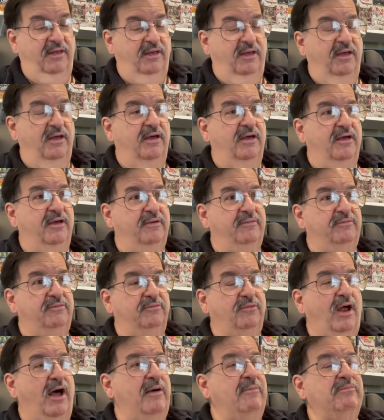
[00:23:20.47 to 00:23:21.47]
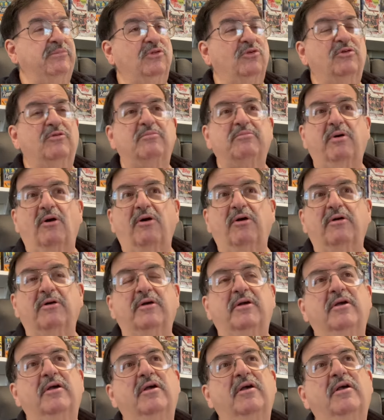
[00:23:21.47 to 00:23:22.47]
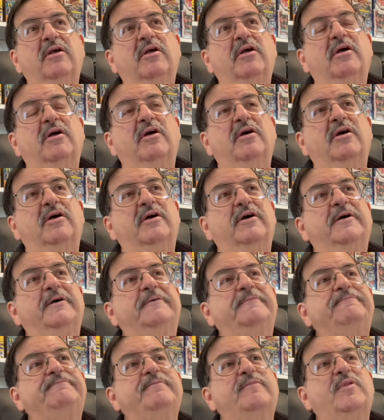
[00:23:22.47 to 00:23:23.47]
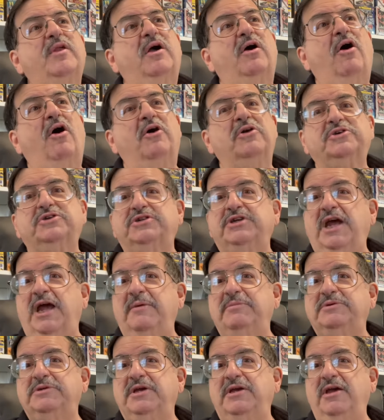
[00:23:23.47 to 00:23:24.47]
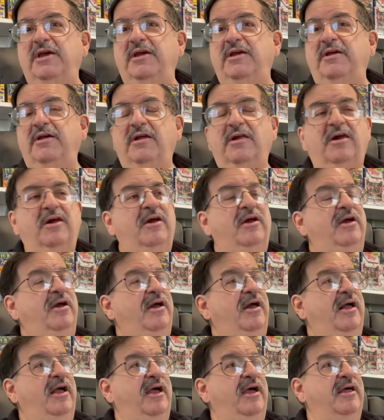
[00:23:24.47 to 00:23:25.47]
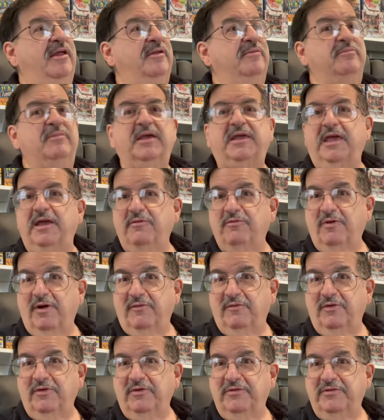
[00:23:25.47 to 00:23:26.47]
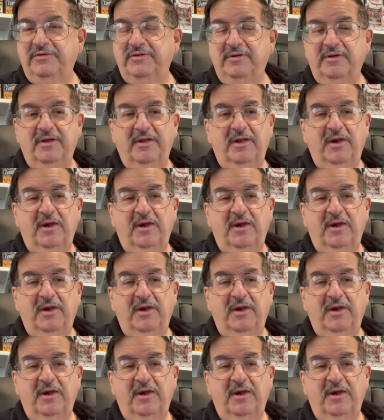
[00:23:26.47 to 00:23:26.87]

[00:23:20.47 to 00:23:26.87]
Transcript: Ron Bloomberg, Art Shamsky, and Mickey Rivers.